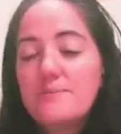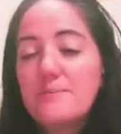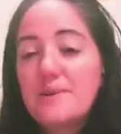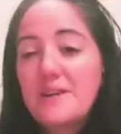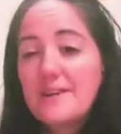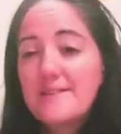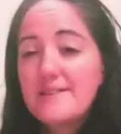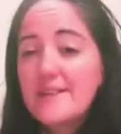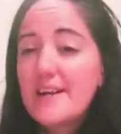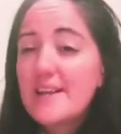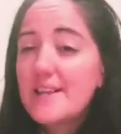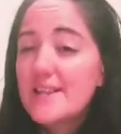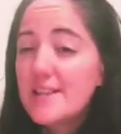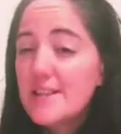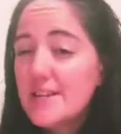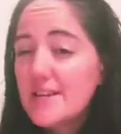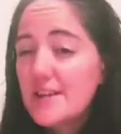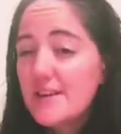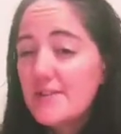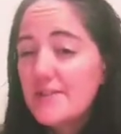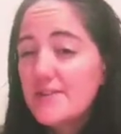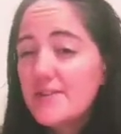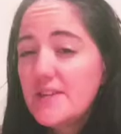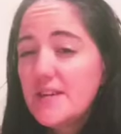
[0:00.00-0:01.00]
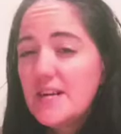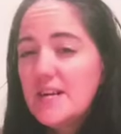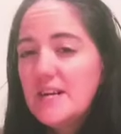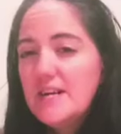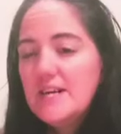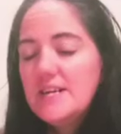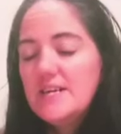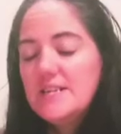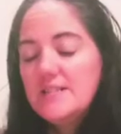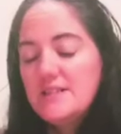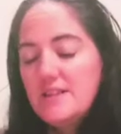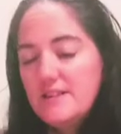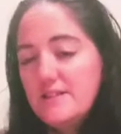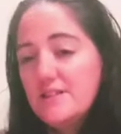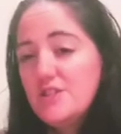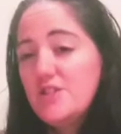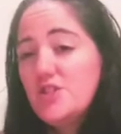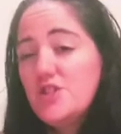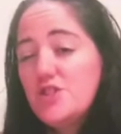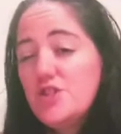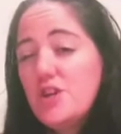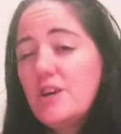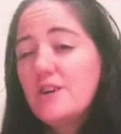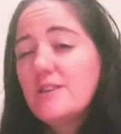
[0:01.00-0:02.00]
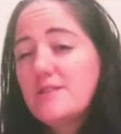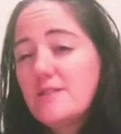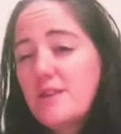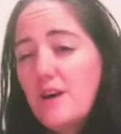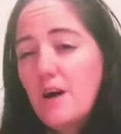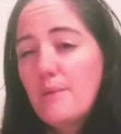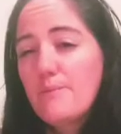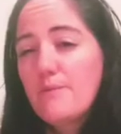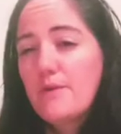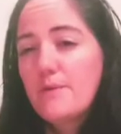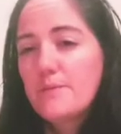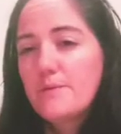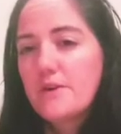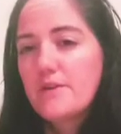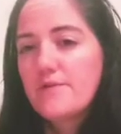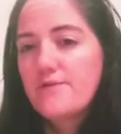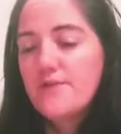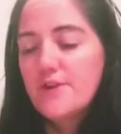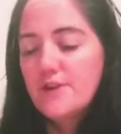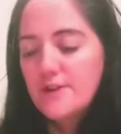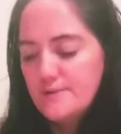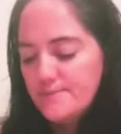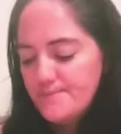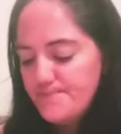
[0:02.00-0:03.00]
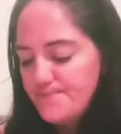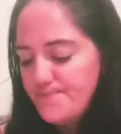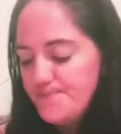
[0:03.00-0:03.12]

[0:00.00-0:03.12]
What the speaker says: because that lift doesn't just come from your foot.